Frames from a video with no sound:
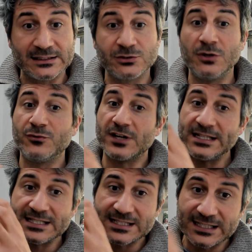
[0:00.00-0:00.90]
So if you
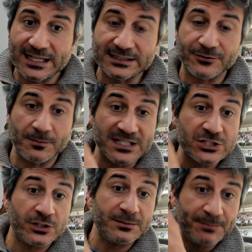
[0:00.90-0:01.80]
already start from a
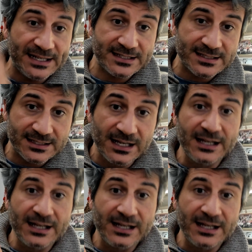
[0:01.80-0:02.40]
solid basis,